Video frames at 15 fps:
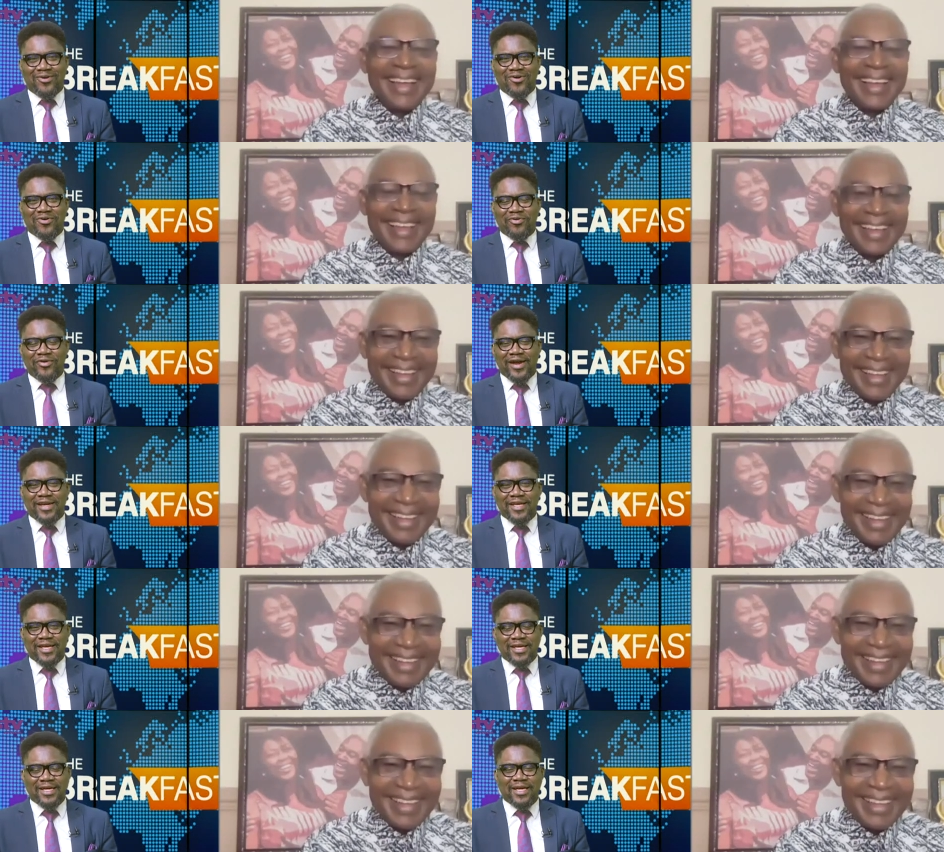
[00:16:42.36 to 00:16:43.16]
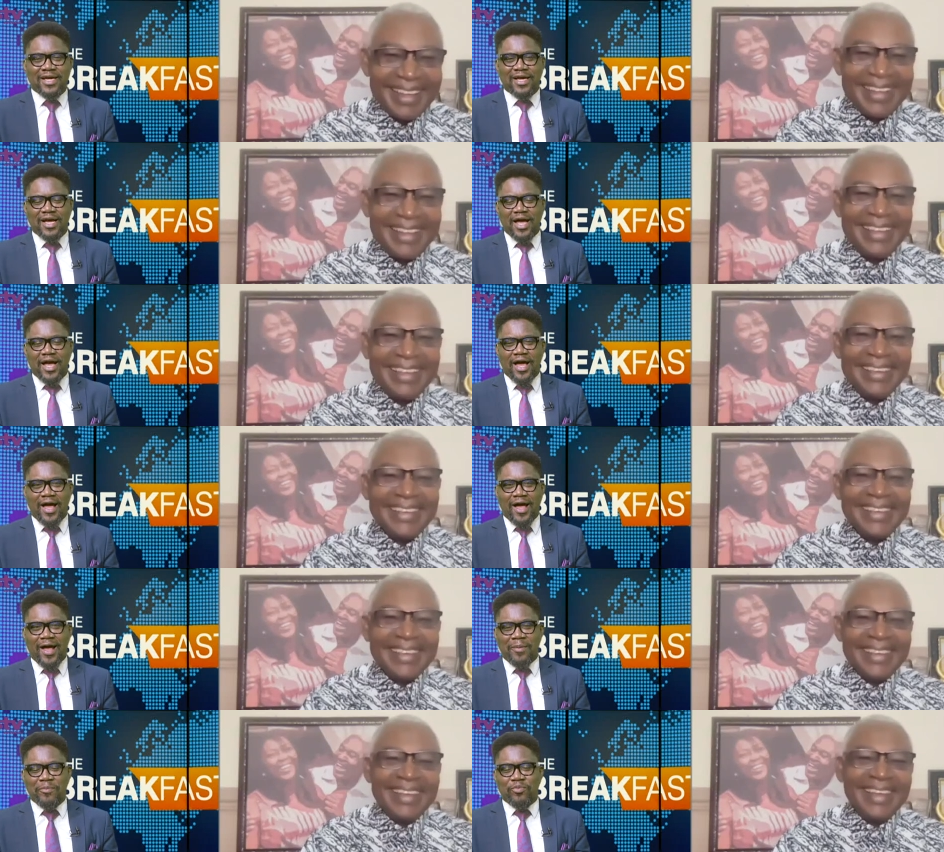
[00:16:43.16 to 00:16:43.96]
Speaker 1: already.
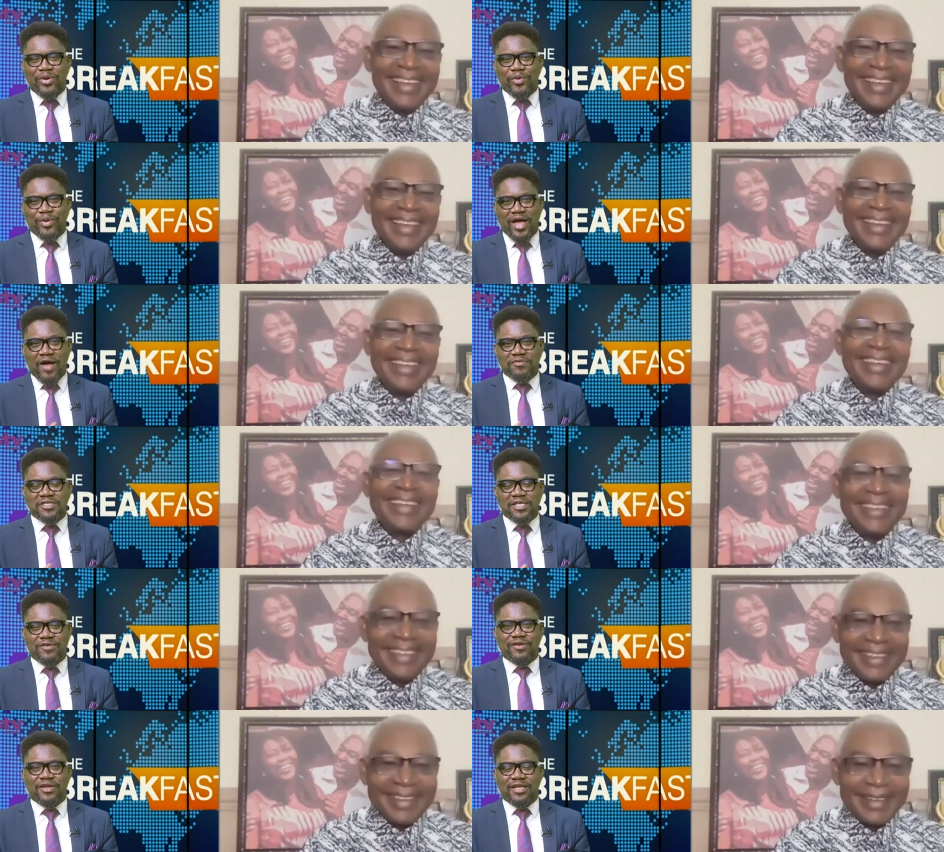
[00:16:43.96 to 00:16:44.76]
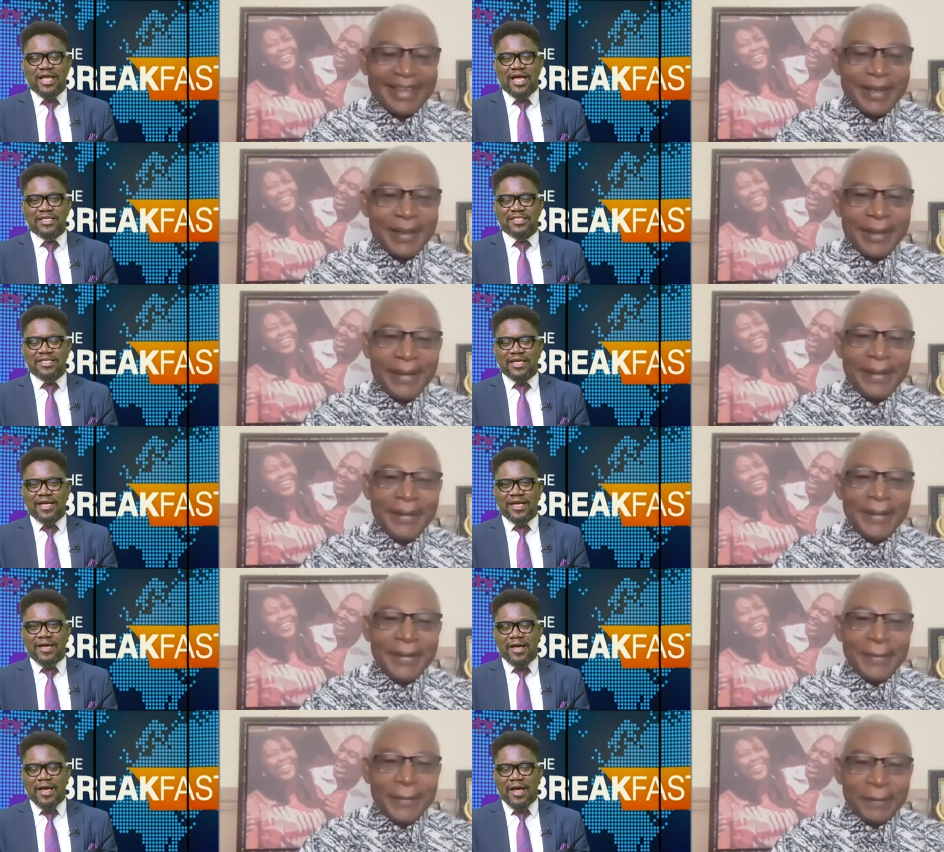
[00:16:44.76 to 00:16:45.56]
Uh, we, we have to leave it at that.
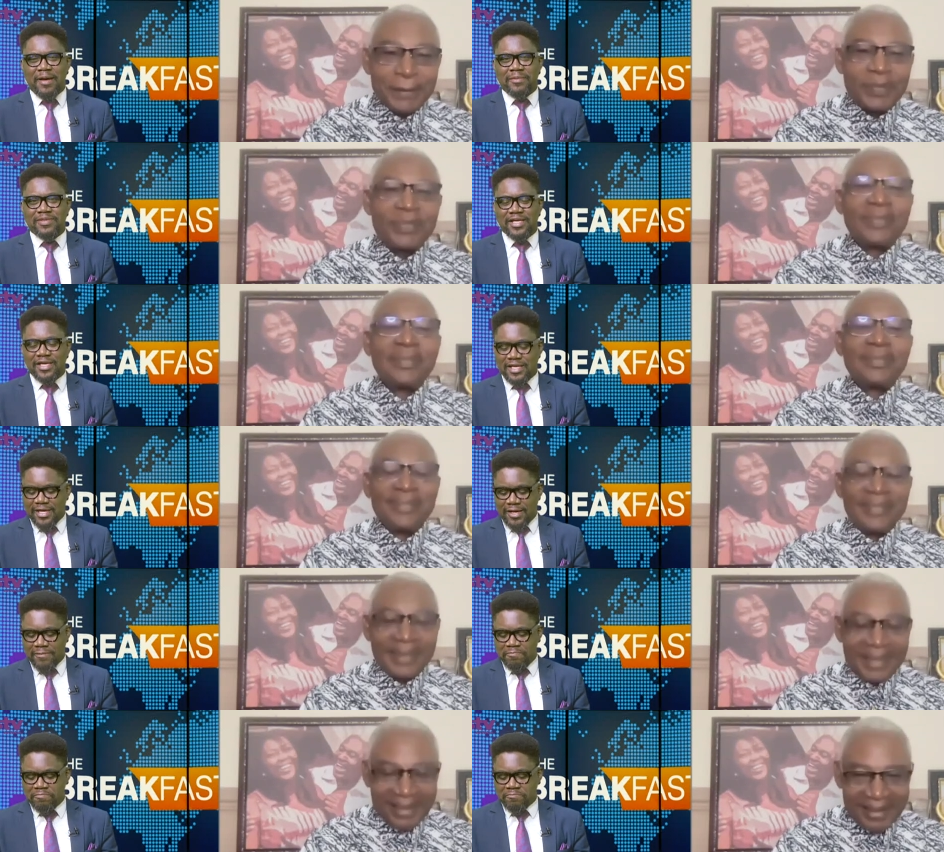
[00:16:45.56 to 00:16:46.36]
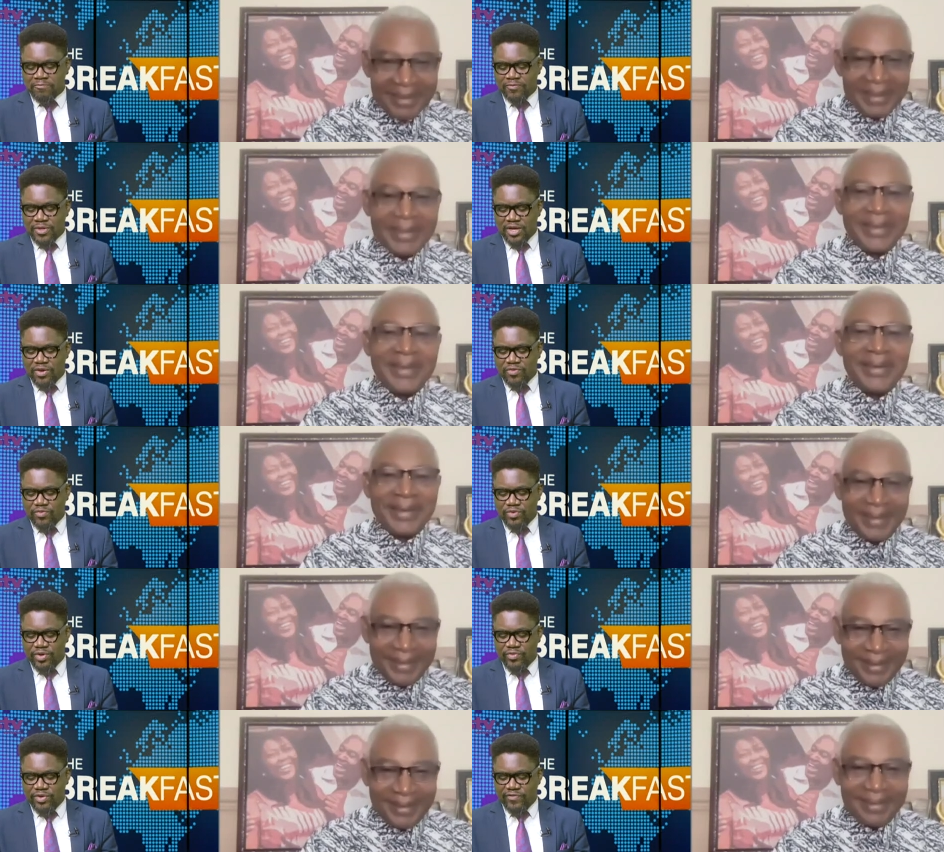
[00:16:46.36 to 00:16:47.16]
Uh, I think um,
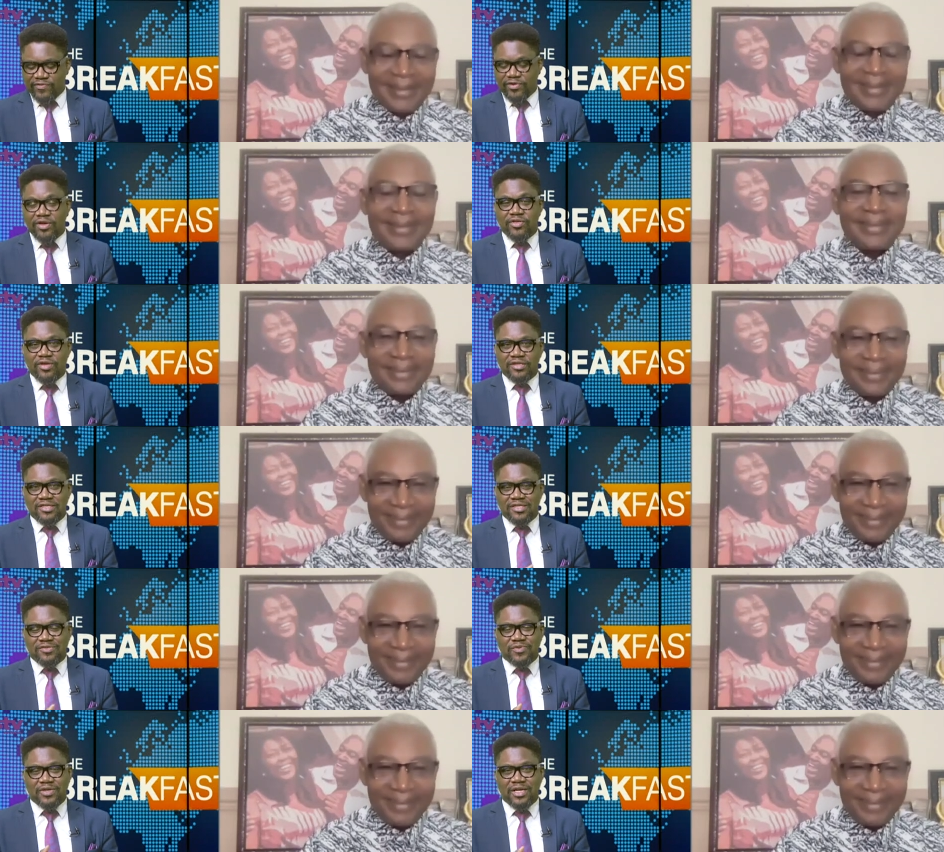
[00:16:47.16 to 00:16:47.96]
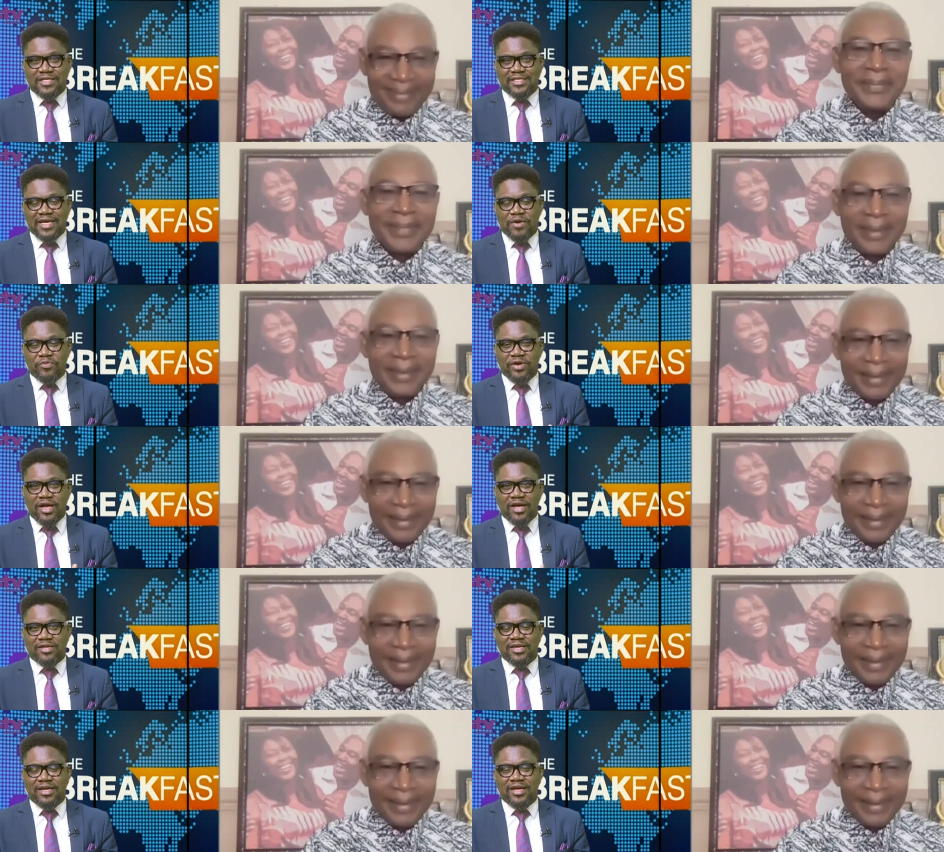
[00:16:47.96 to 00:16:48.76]
we, we've done justice with the time we
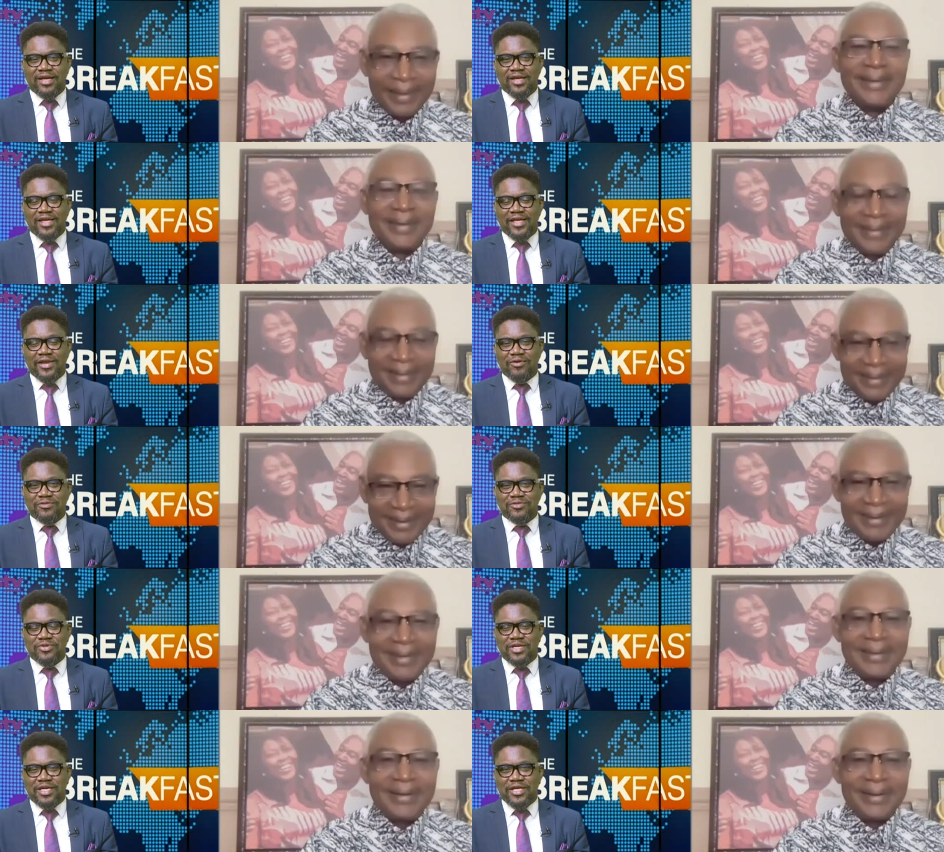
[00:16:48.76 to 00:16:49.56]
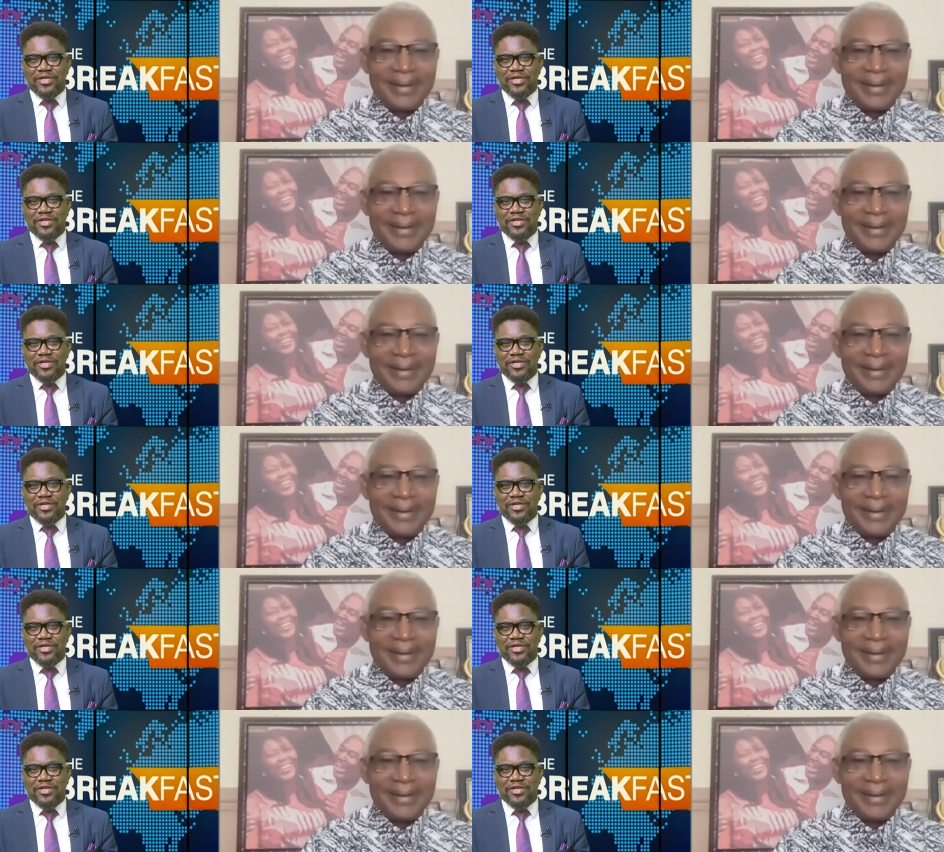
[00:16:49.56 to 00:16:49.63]
had you know, to the